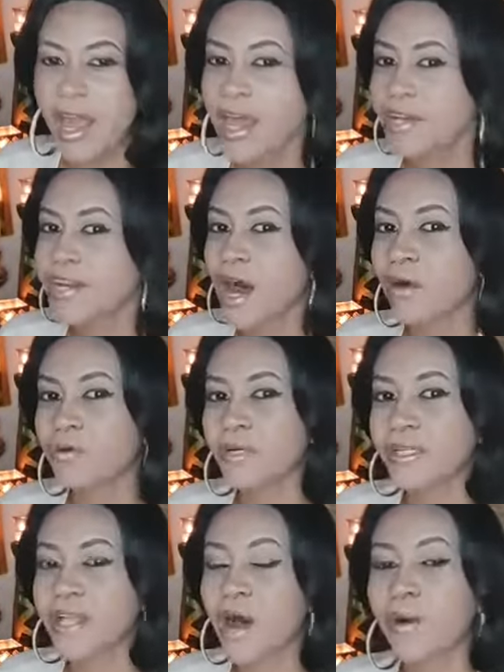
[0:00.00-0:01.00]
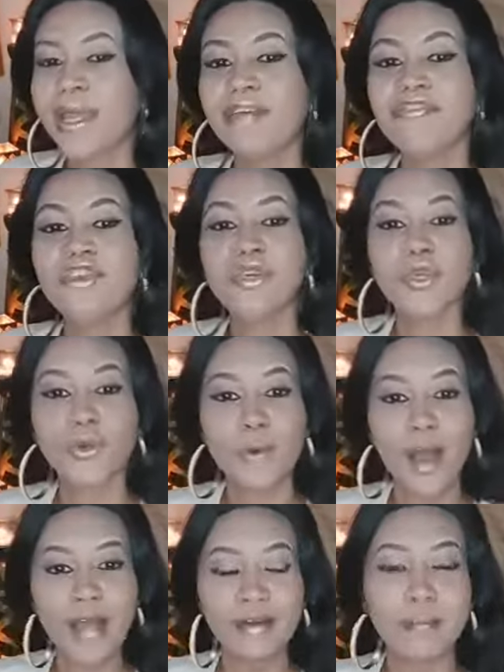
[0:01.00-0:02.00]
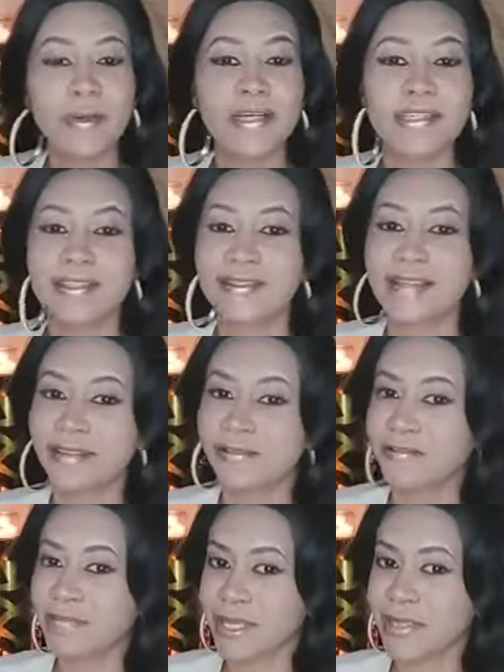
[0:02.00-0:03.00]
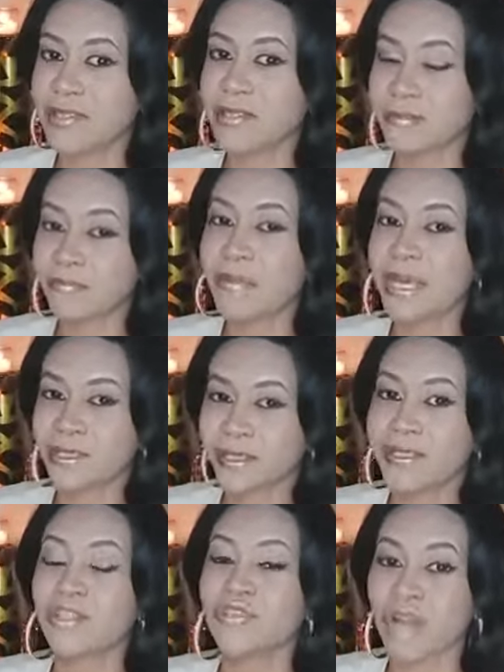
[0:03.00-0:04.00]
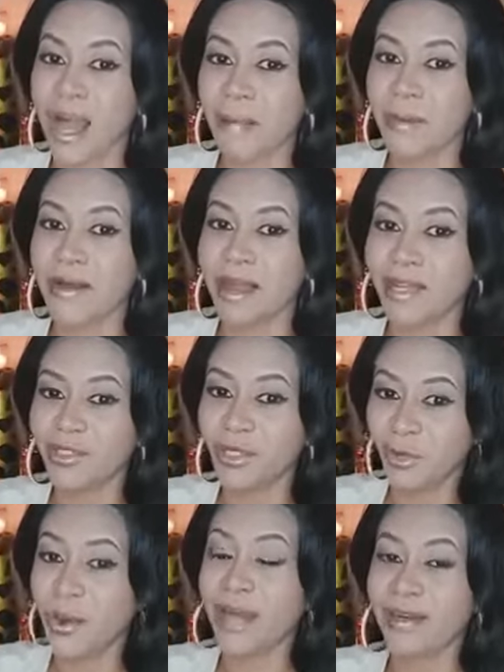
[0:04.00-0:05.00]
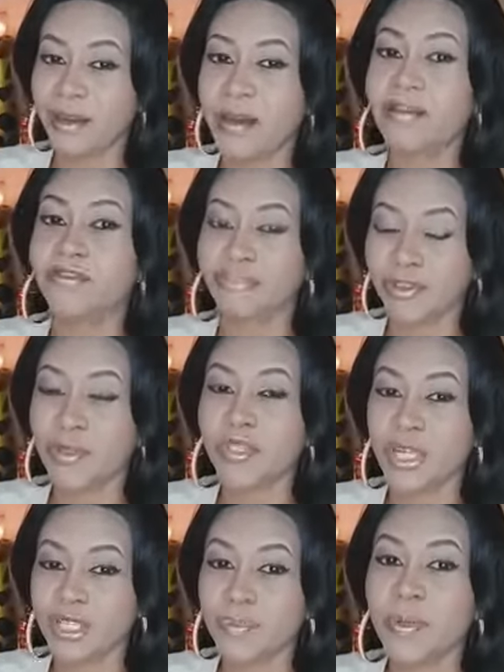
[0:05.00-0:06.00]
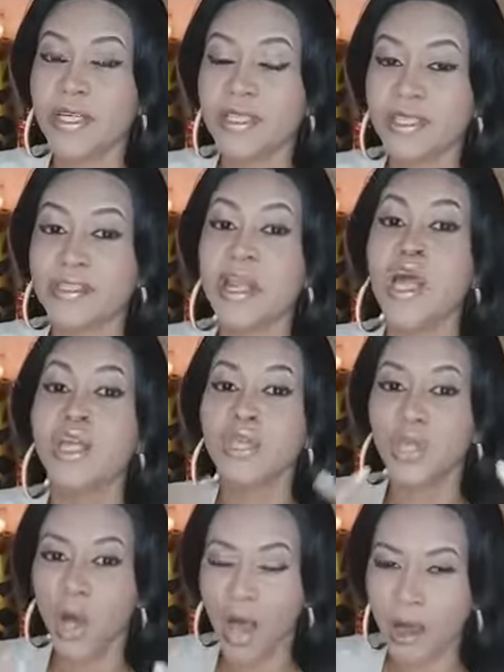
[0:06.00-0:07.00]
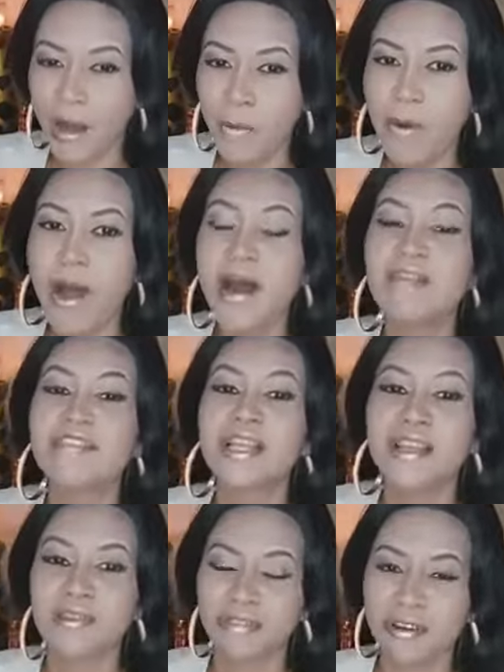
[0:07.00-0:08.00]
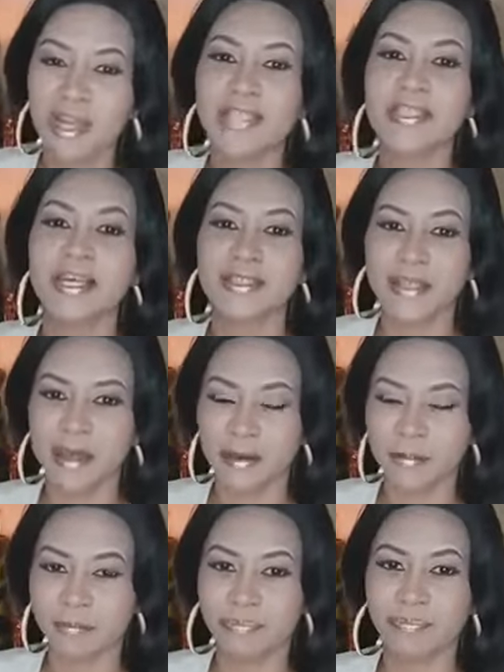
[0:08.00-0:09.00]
Now, now, if you are the person that is makes the drama and you are the Confucius person, your hour of deliverance has come.